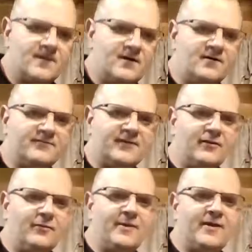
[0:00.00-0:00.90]
Uh, is that a
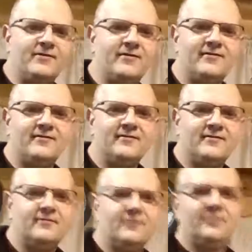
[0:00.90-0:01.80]
little better?
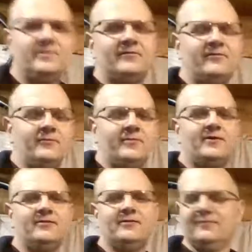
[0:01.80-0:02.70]
Hope that's a little
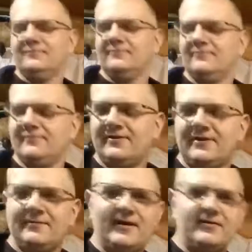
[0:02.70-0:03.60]
better. I
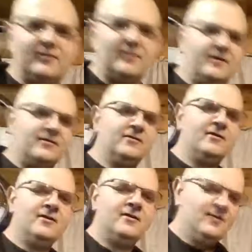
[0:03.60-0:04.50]
think I'm out of the glare.
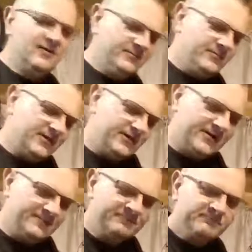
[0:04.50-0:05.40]
But
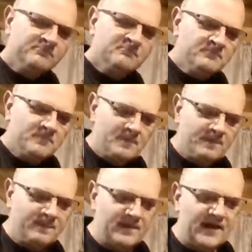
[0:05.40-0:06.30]
uh,
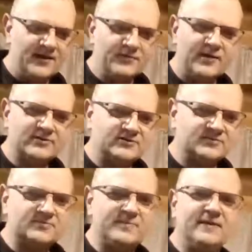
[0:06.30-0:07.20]
yeah, I was watching
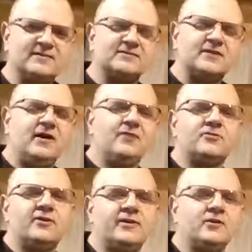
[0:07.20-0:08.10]
some speed and style,
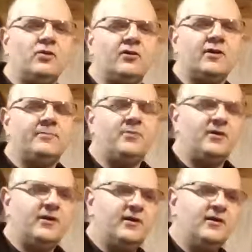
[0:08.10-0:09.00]
trying to get caught up
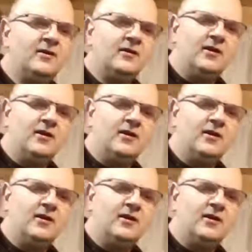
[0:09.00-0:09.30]
on it.